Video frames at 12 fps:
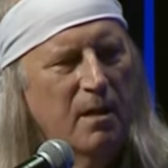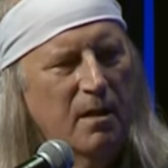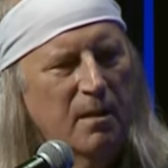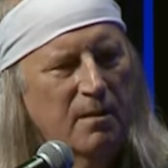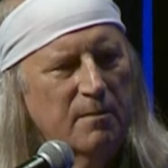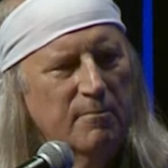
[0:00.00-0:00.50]

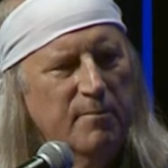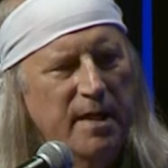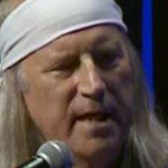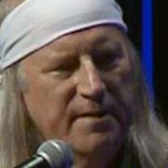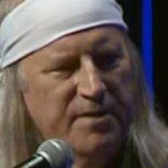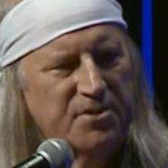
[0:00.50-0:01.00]
uh,
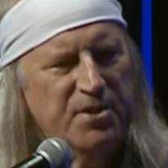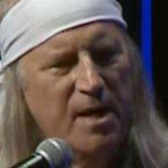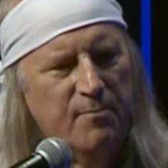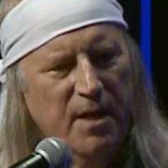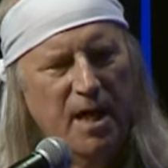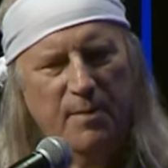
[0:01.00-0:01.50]
at the
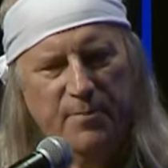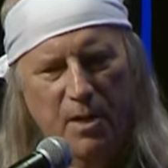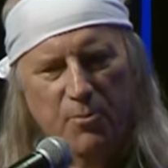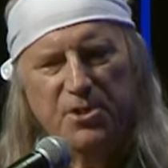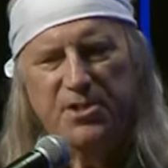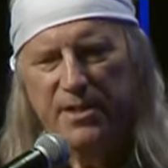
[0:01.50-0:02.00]
same time
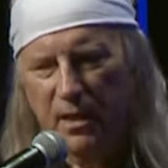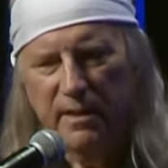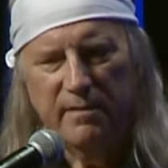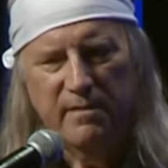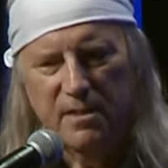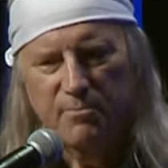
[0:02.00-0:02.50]
they were
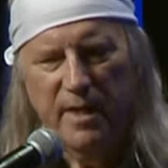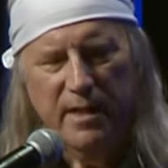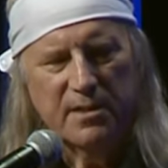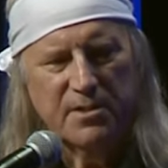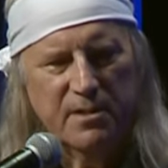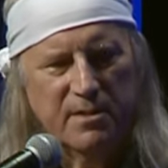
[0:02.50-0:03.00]
selling these
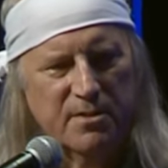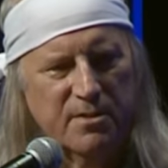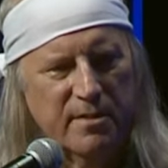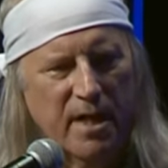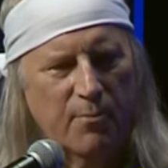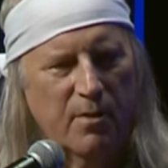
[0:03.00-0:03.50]

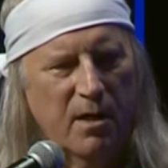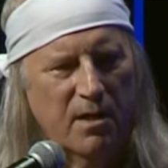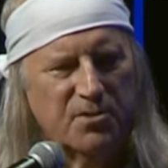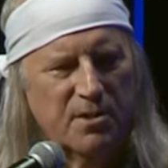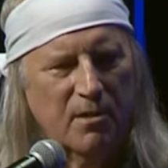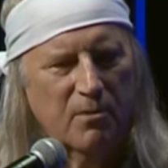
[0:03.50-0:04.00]
medicines, they were
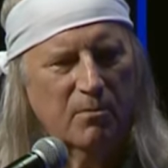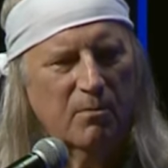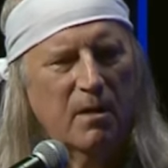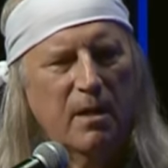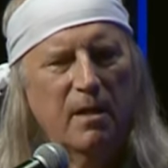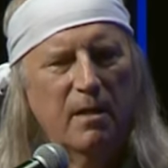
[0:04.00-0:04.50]

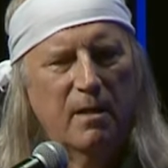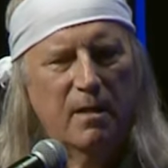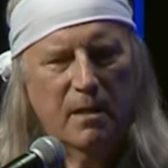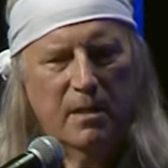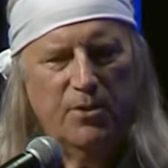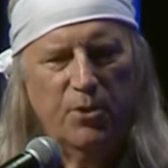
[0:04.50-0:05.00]
also
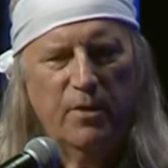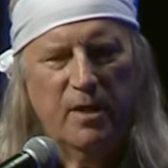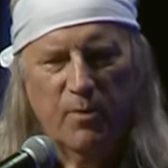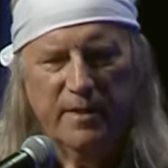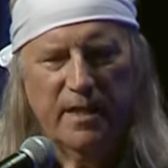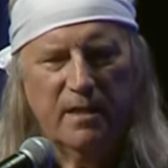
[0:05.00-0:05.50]

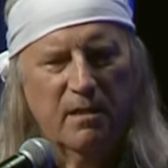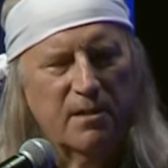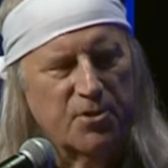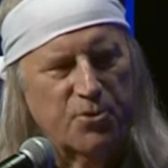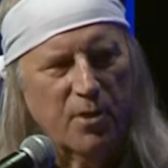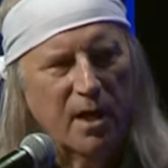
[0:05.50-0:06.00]
doing what they
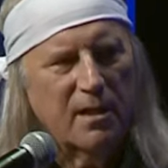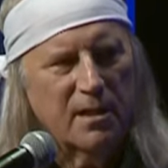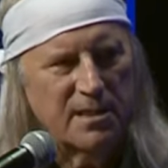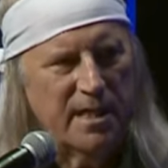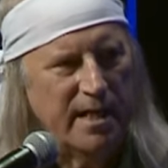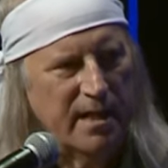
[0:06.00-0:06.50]
called
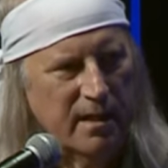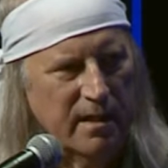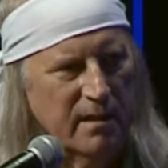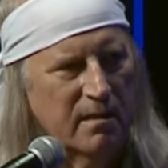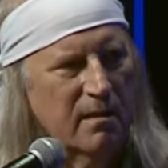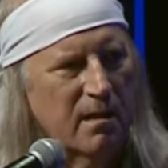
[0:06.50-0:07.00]
drugless
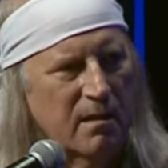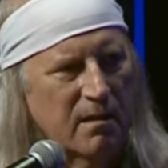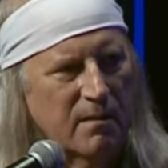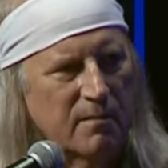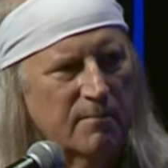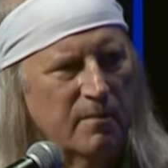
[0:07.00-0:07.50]
healing.
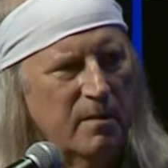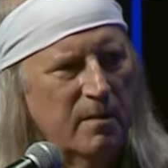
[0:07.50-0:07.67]
Uh,